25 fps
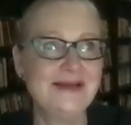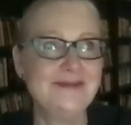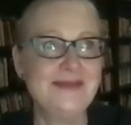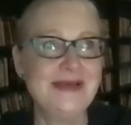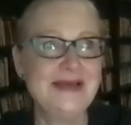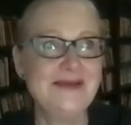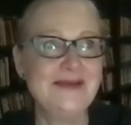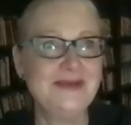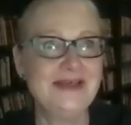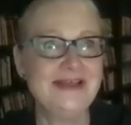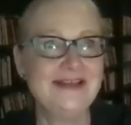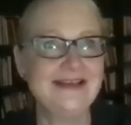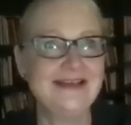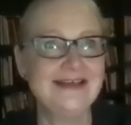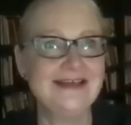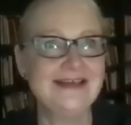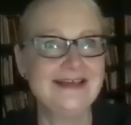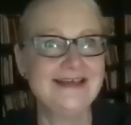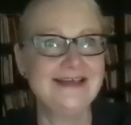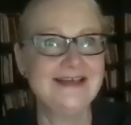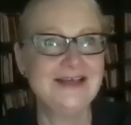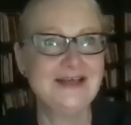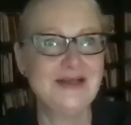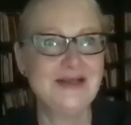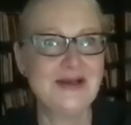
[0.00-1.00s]
made me
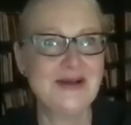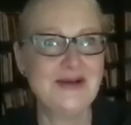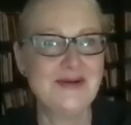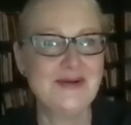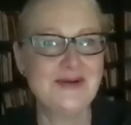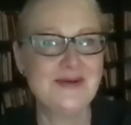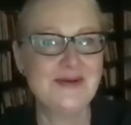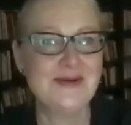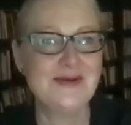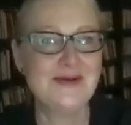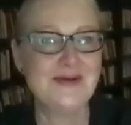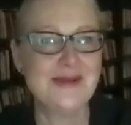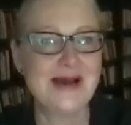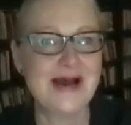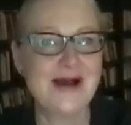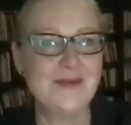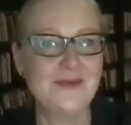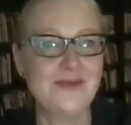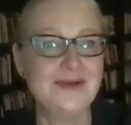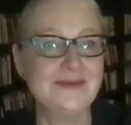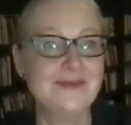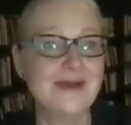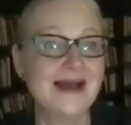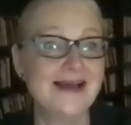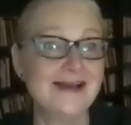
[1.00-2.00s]
think,
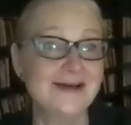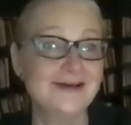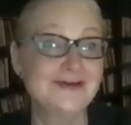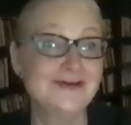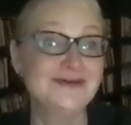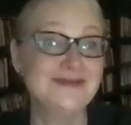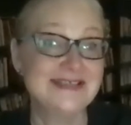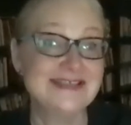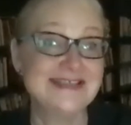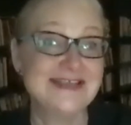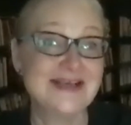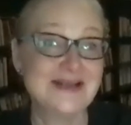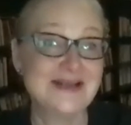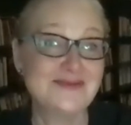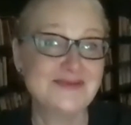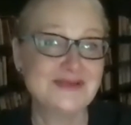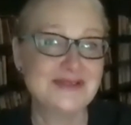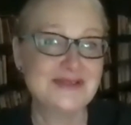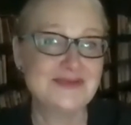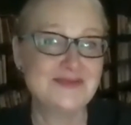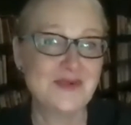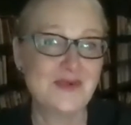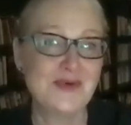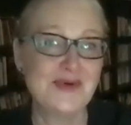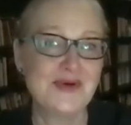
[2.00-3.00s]
about when my own son
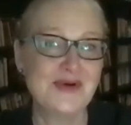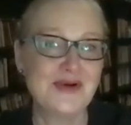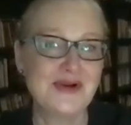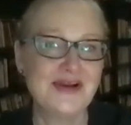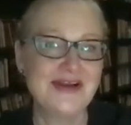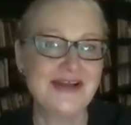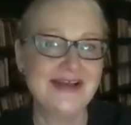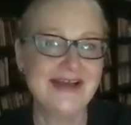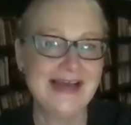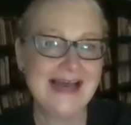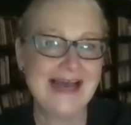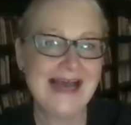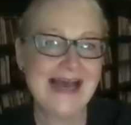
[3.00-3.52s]
was born.